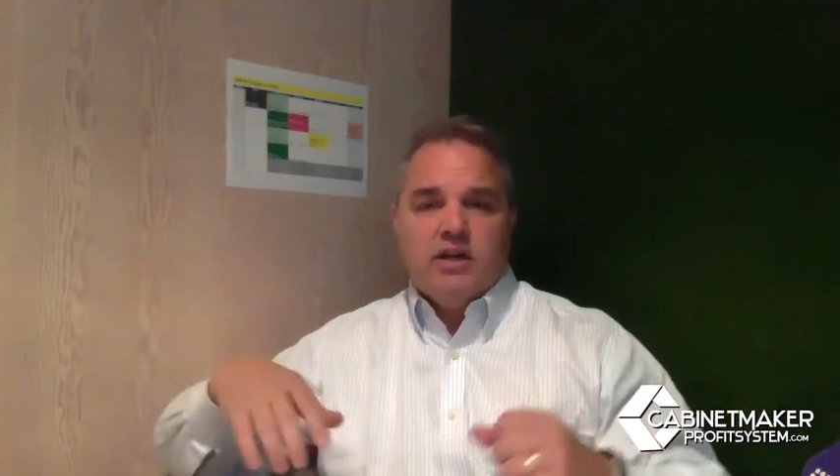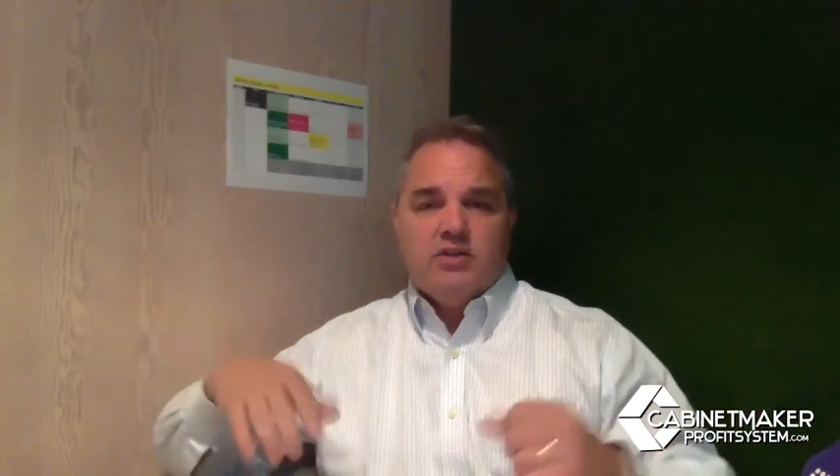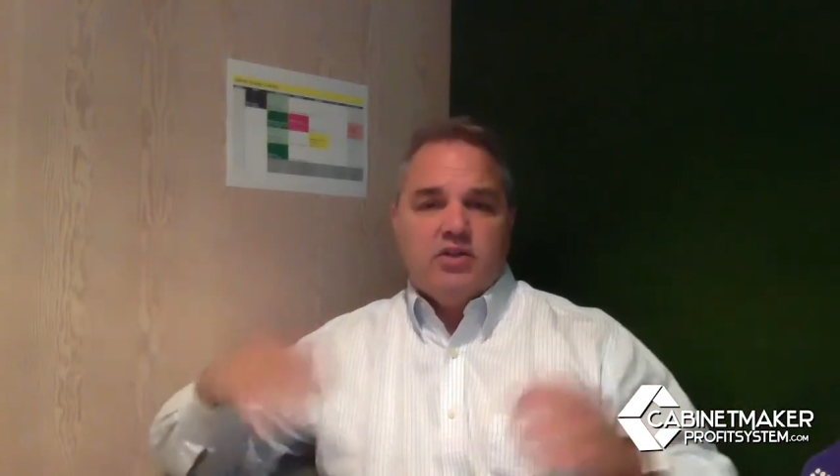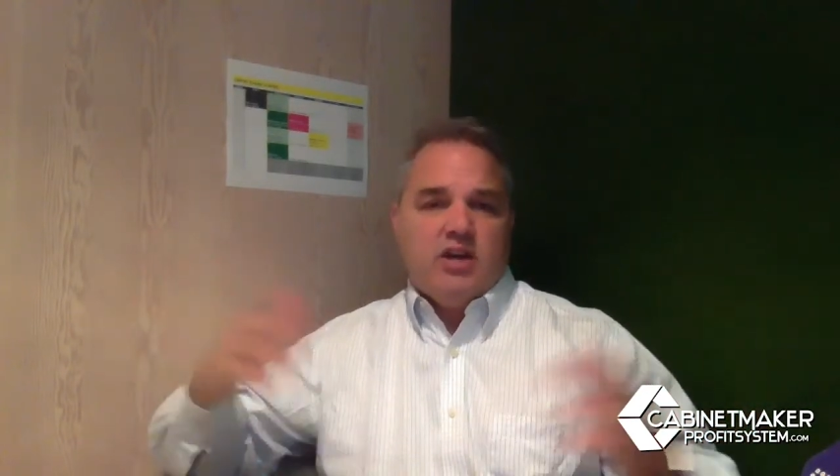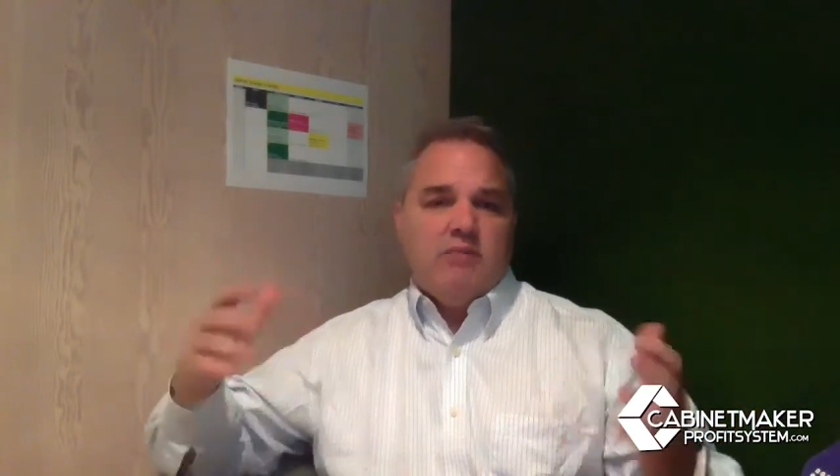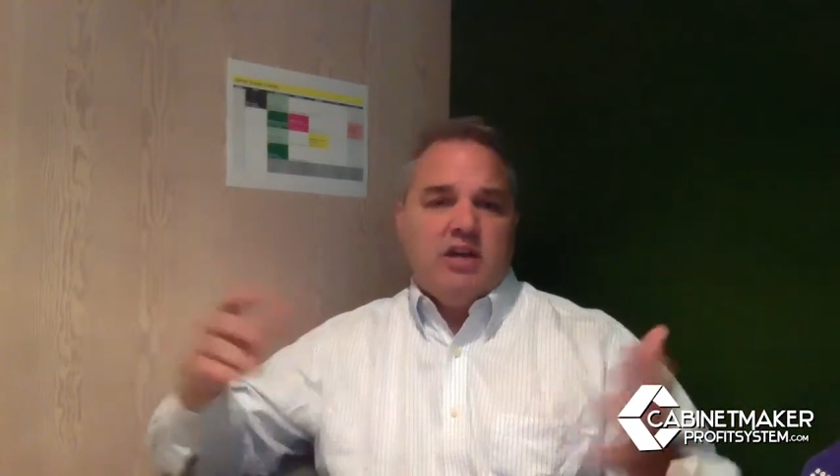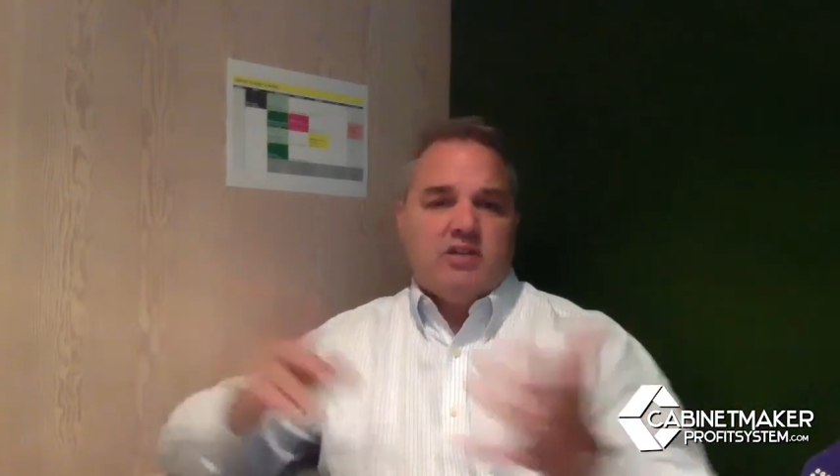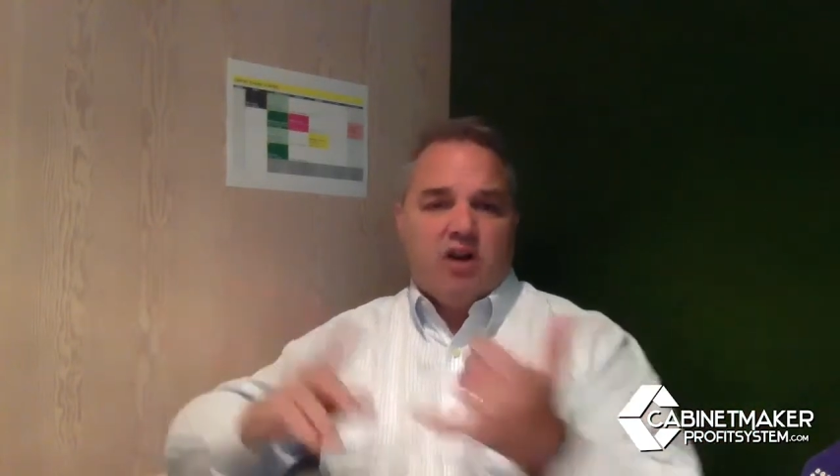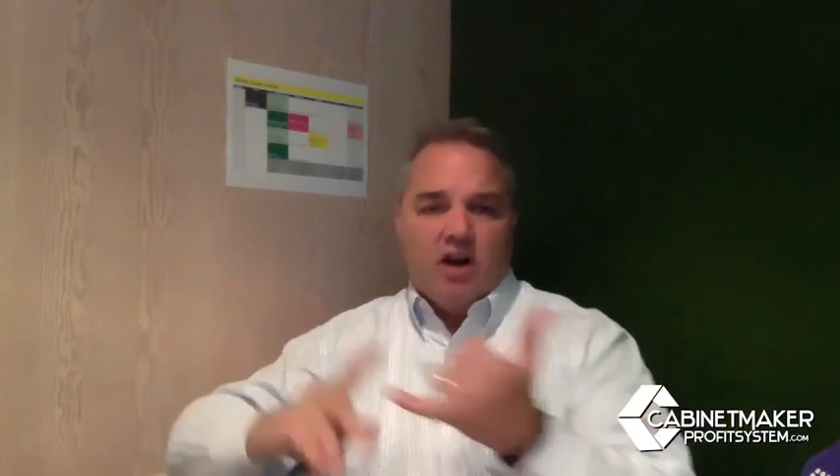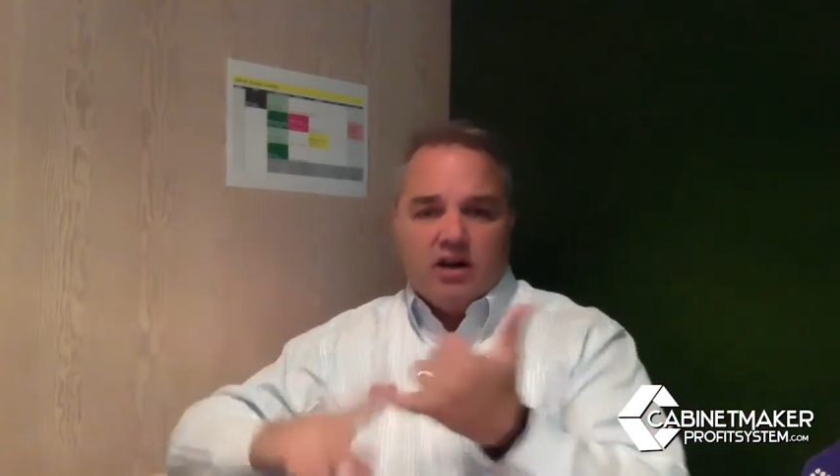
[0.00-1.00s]
So that means
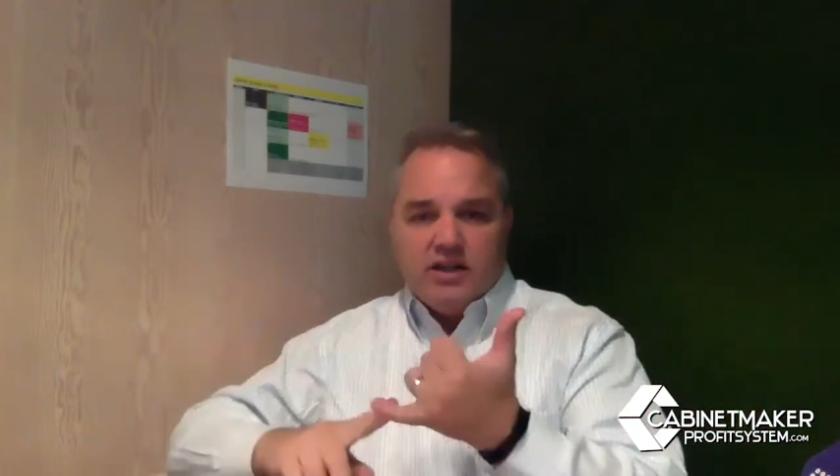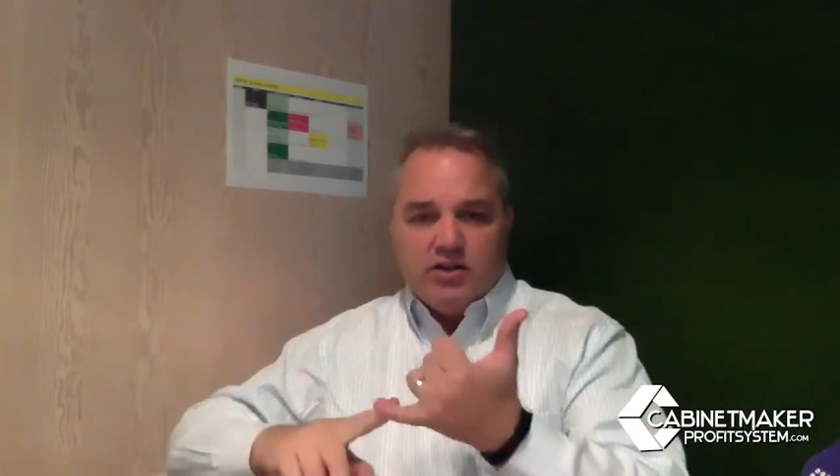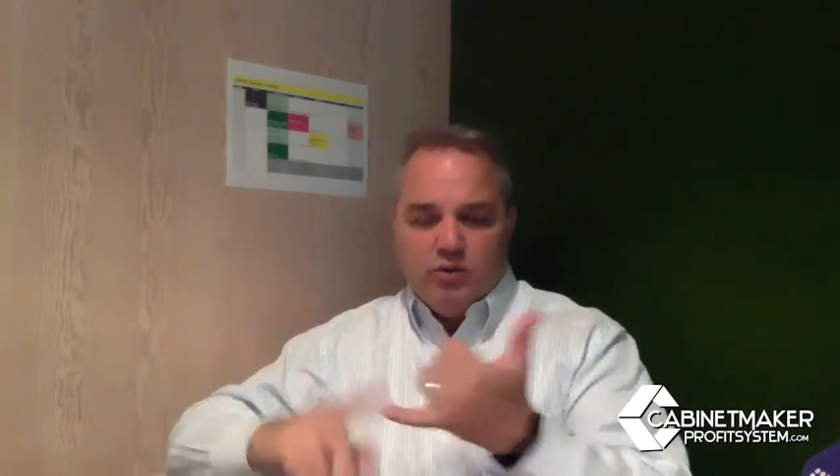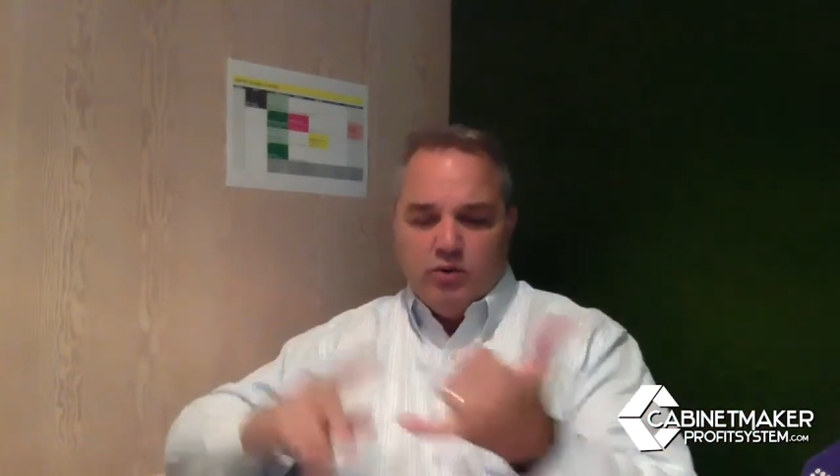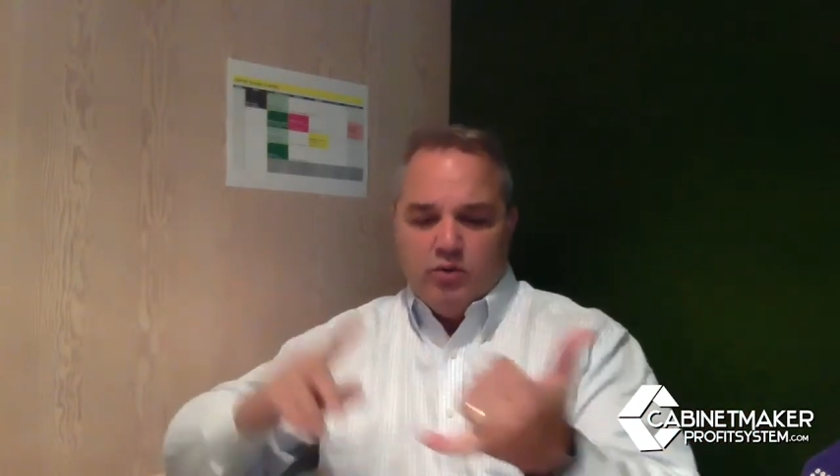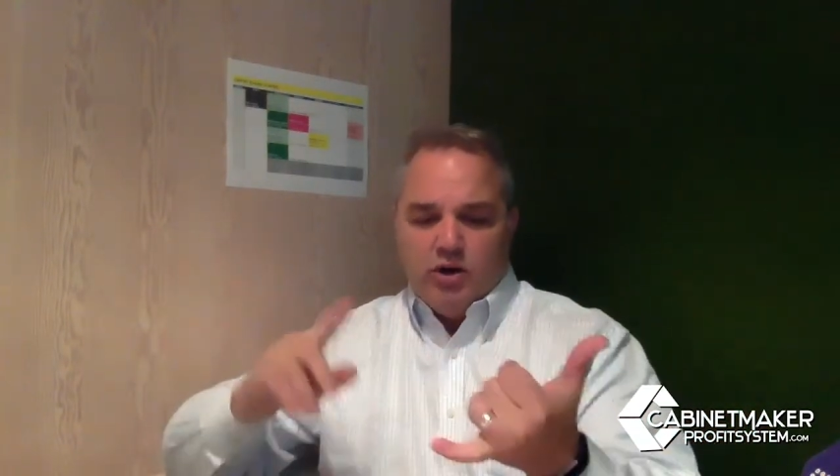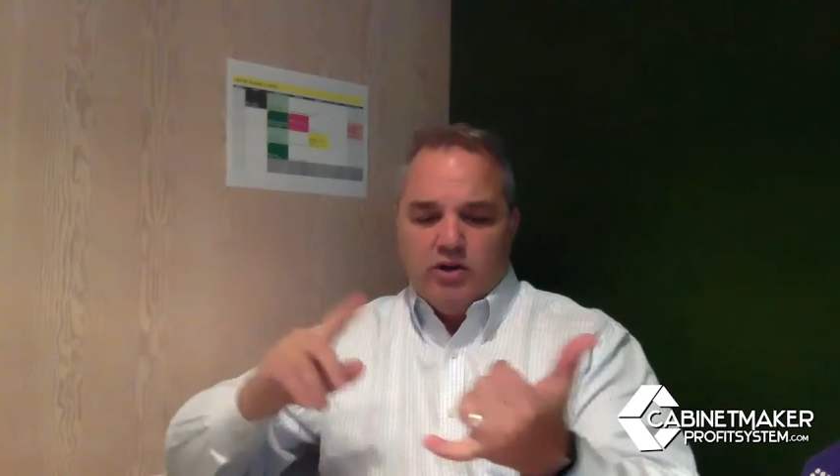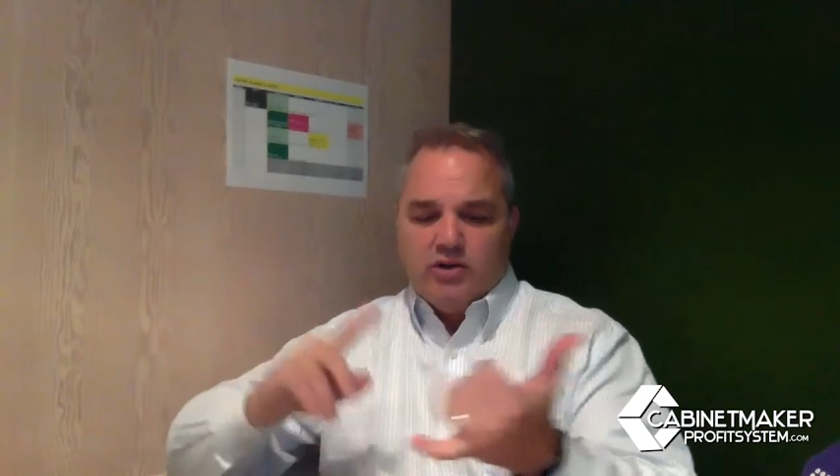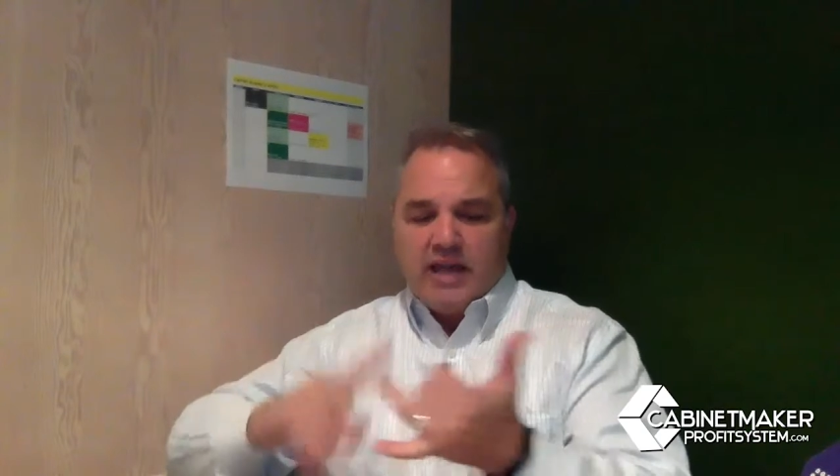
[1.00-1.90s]
architectural woodworkers,